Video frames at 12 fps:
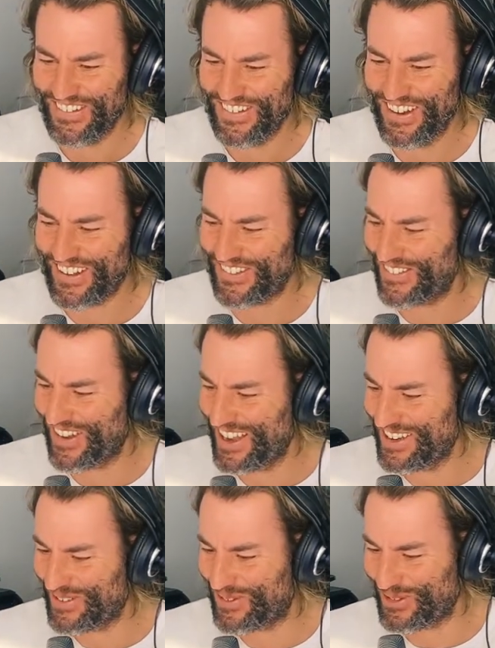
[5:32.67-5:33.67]
What a
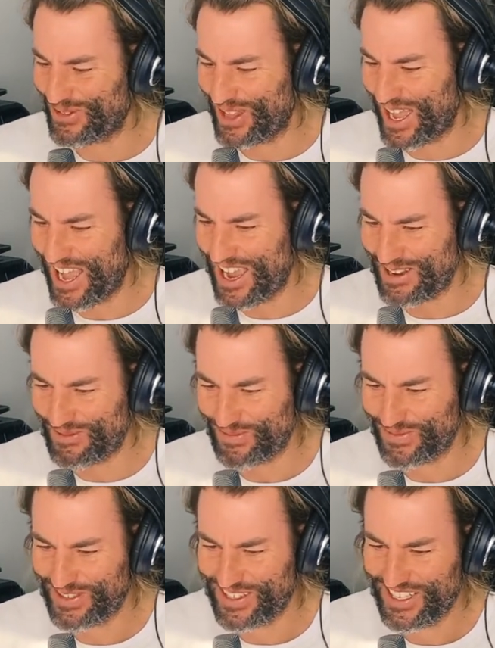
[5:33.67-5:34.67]
wonderful name.